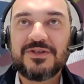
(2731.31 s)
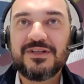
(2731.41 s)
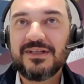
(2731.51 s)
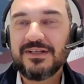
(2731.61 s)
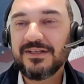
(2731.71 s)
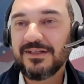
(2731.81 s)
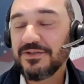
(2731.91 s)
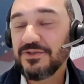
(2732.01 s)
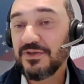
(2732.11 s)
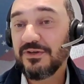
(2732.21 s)
and
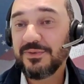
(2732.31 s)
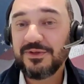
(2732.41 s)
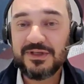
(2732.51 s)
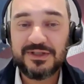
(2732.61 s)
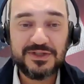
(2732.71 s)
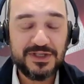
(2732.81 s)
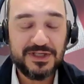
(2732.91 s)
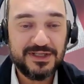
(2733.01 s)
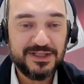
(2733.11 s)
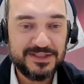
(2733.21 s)
let us know, and we can
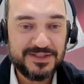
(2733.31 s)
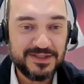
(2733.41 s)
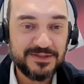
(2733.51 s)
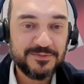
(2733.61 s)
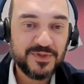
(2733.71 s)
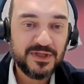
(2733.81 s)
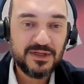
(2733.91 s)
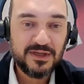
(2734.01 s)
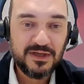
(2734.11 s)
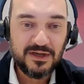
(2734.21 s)
share that
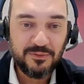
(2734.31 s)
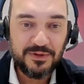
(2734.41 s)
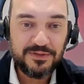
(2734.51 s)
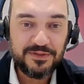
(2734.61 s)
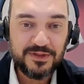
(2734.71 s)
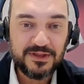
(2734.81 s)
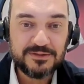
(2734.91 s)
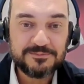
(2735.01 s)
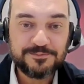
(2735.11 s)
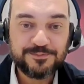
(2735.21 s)
with
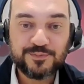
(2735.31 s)
Bruna